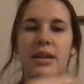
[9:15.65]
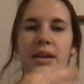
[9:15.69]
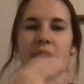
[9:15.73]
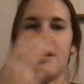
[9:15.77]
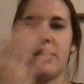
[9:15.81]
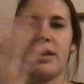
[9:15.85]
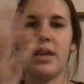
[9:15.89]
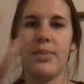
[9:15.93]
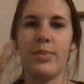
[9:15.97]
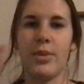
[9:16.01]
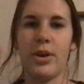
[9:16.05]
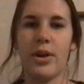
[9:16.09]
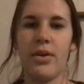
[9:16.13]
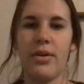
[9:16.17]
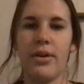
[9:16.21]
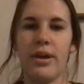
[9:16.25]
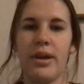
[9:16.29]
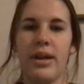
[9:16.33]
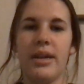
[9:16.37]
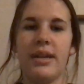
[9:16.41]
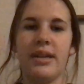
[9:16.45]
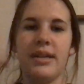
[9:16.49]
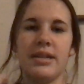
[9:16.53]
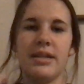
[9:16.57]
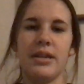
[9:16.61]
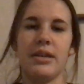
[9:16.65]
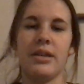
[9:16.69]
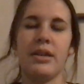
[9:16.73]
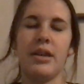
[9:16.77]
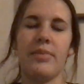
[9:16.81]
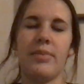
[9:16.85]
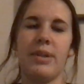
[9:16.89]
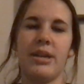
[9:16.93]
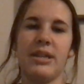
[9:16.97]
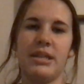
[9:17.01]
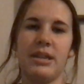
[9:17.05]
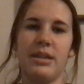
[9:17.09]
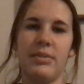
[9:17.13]
and I'd keep going until I
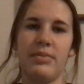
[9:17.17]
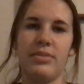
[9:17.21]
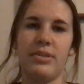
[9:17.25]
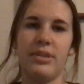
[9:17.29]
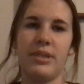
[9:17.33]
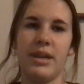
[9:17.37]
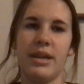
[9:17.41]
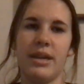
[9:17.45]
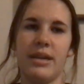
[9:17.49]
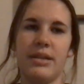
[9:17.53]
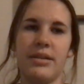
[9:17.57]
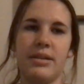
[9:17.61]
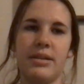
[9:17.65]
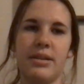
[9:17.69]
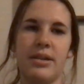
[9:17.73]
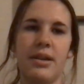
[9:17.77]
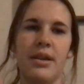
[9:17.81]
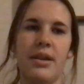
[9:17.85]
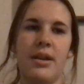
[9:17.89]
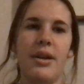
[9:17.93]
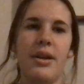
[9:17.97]
got my sample size.